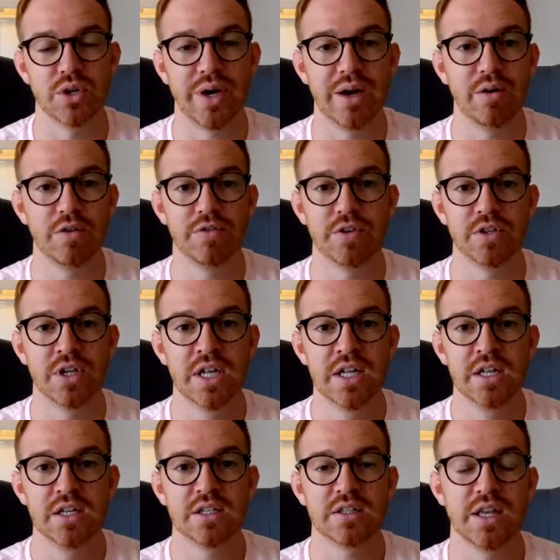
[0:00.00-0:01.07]
How often
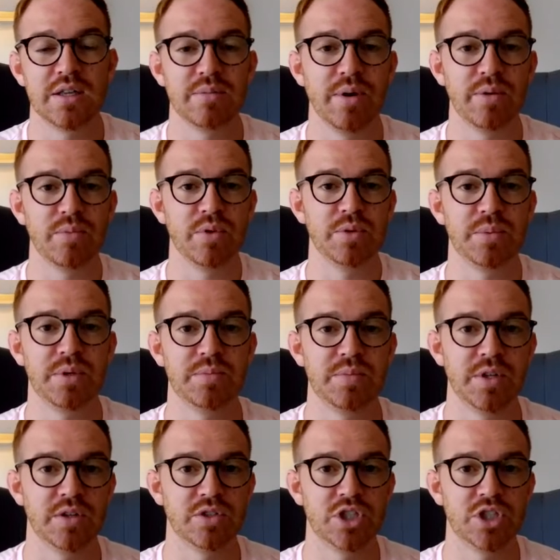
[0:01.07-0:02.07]
they might want to be,